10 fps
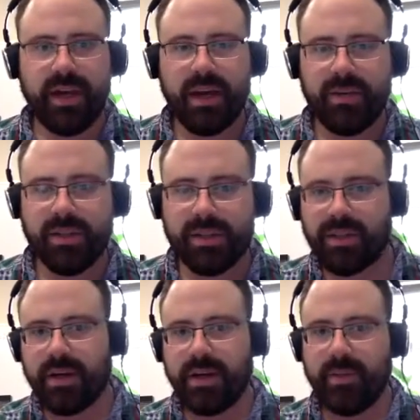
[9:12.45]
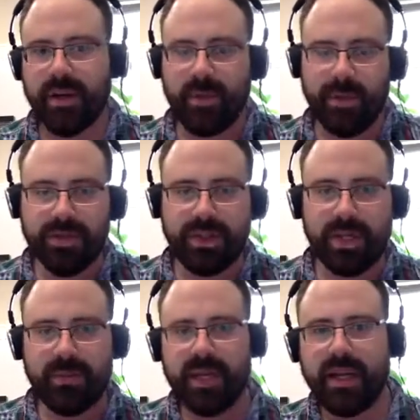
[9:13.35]
I was just talking about
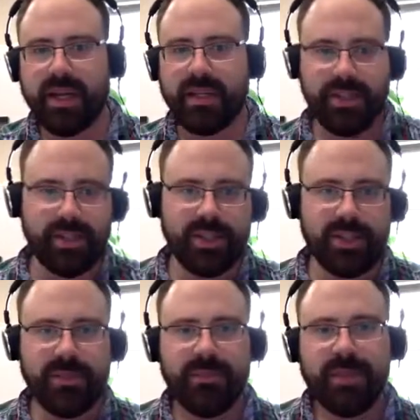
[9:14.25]
Milkshake Mondays, GiGi.